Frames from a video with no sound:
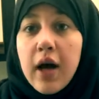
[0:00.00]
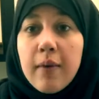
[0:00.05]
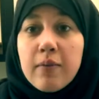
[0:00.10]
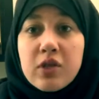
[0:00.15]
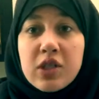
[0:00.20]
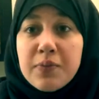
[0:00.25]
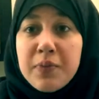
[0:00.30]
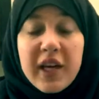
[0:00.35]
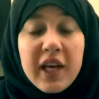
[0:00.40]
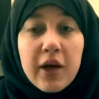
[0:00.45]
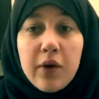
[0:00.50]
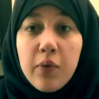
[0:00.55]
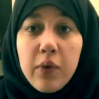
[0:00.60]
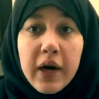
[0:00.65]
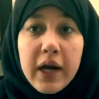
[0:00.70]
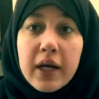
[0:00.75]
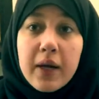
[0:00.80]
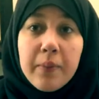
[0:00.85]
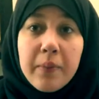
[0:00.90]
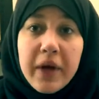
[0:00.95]
I'm just picking
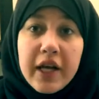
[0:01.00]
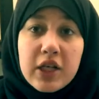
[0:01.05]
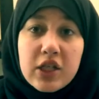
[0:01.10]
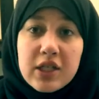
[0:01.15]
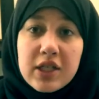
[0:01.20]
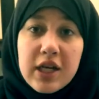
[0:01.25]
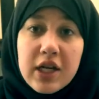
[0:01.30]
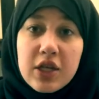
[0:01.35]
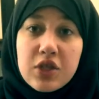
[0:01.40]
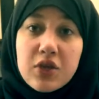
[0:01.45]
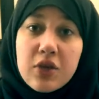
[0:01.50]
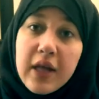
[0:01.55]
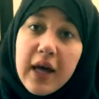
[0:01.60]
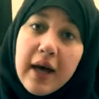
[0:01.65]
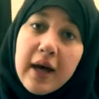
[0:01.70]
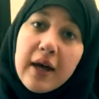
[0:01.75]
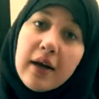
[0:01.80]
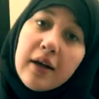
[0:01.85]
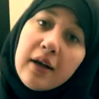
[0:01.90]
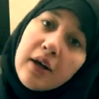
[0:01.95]
random pages here so
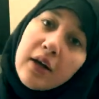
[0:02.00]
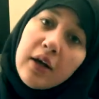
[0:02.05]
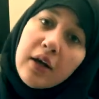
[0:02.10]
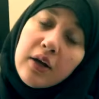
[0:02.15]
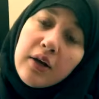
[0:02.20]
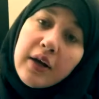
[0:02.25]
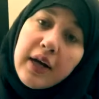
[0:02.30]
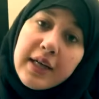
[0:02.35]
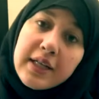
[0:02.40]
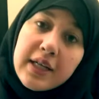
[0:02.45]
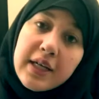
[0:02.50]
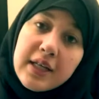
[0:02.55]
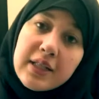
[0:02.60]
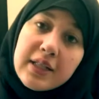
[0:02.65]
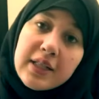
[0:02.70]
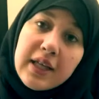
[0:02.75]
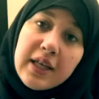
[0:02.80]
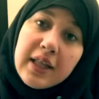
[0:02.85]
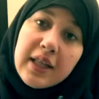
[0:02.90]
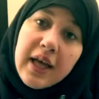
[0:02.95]
that you guys can
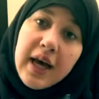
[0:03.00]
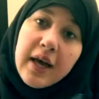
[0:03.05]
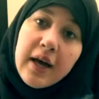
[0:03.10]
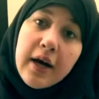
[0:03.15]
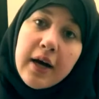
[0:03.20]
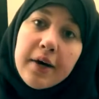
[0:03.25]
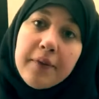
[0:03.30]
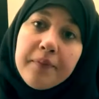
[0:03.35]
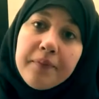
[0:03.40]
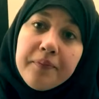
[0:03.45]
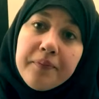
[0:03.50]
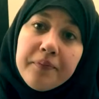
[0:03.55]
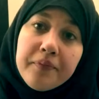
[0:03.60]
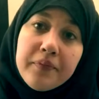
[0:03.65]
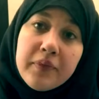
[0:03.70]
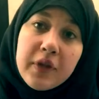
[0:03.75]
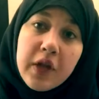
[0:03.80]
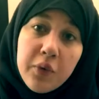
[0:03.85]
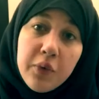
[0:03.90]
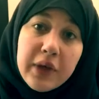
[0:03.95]
see that
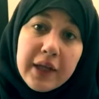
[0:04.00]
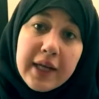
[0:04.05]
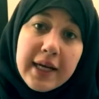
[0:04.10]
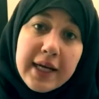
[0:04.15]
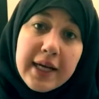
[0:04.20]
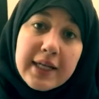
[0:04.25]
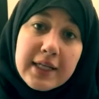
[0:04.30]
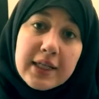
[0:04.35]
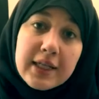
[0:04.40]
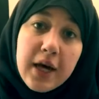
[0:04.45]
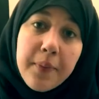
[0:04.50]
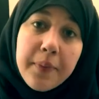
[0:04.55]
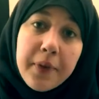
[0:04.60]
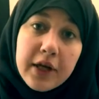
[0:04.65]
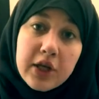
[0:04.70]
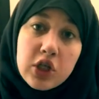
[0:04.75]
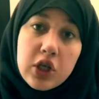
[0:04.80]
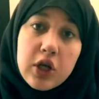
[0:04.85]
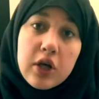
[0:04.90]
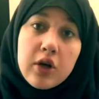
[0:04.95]
there really is a
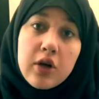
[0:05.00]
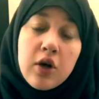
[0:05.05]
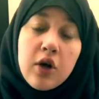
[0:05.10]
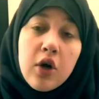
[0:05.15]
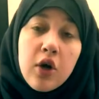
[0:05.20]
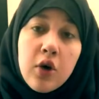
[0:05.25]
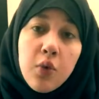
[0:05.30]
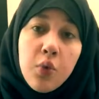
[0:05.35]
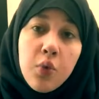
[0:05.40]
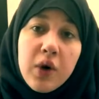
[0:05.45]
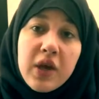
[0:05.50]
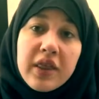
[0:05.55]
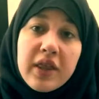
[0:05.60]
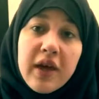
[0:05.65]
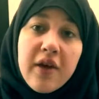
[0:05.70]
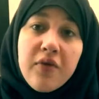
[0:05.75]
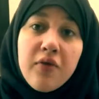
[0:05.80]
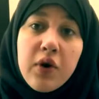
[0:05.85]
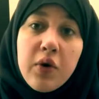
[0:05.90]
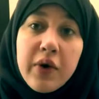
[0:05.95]
picture with
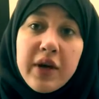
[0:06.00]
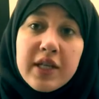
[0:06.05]
every